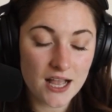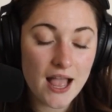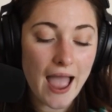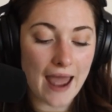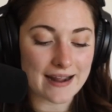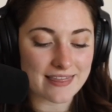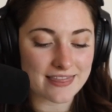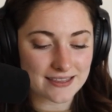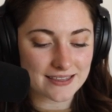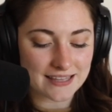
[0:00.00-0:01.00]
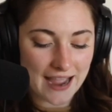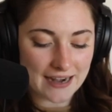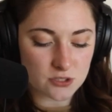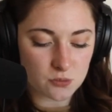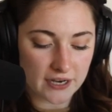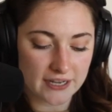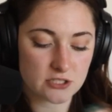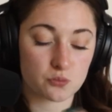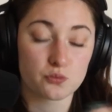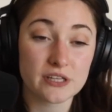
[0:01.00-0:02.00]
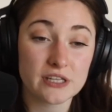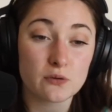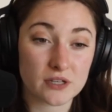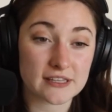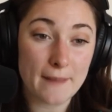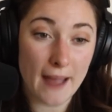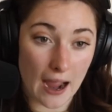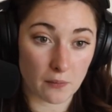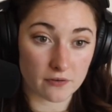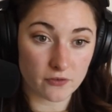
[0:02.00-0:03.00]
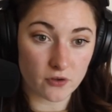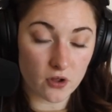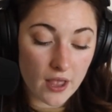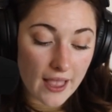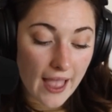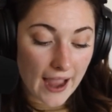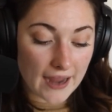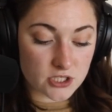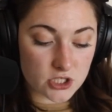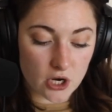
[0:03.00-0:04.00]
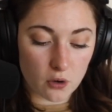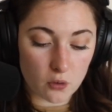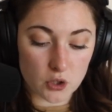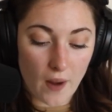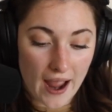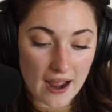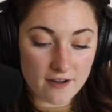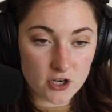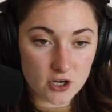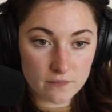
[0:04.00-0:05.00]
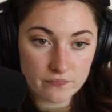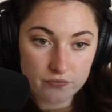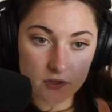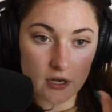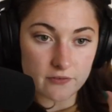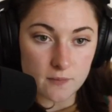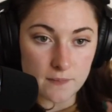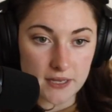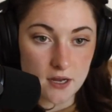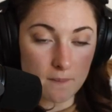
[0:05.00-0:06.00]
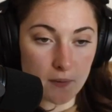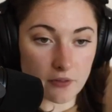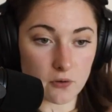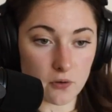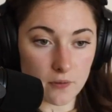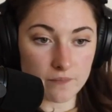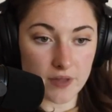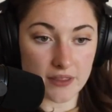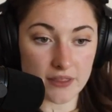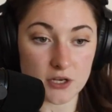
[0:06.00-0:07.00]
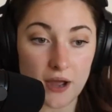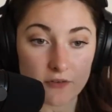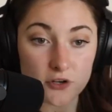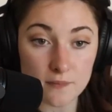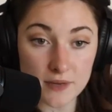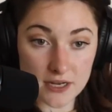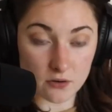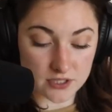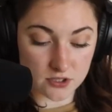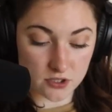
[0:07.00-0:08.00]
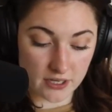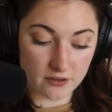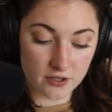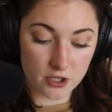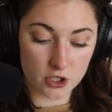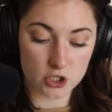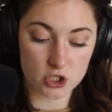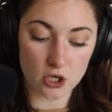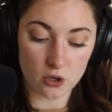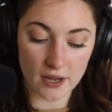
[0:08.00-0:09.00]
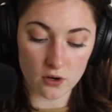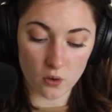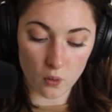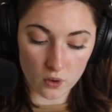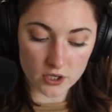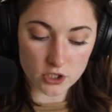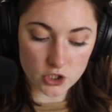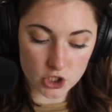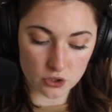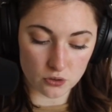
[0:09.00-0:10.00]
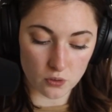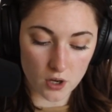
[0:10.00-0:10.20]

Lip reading: And I think that that is where it gets really, really powerful. And so you have your big umbrella goal. And then you have all your mini goals underneath. So in order to